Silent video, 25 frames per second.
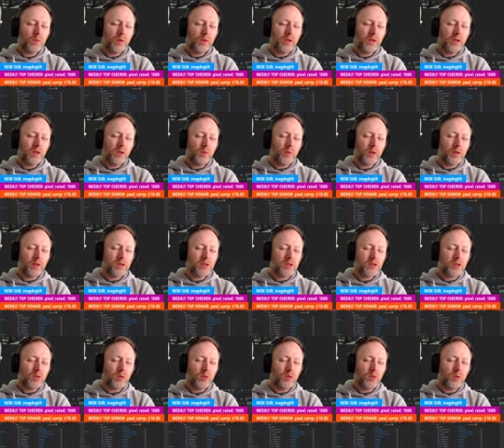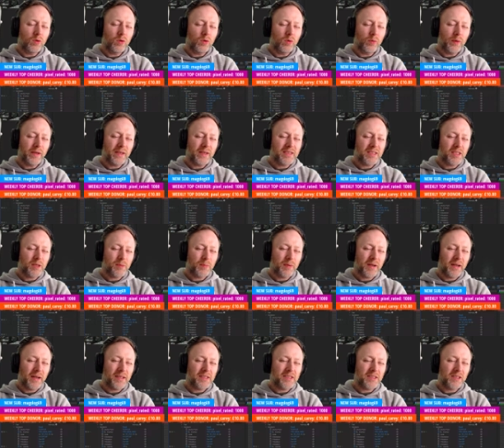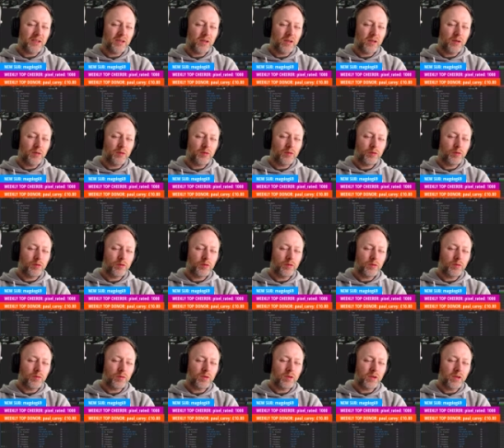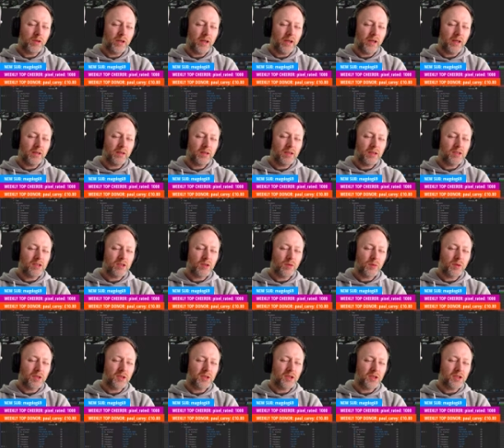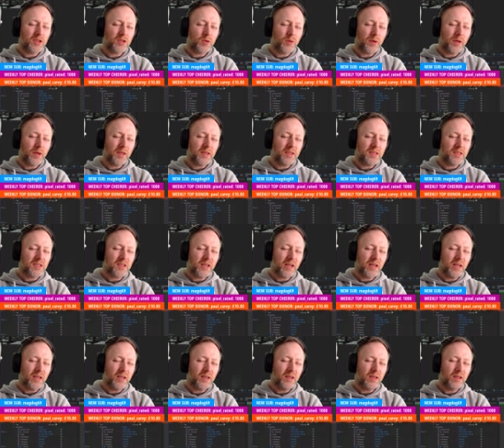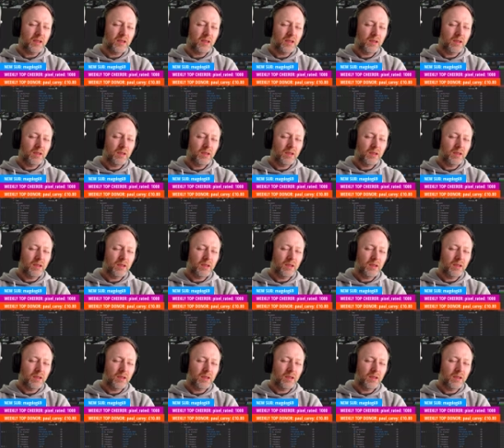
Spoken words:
Would the words go where surprisingly didn't earth is? Would it just go where the screen?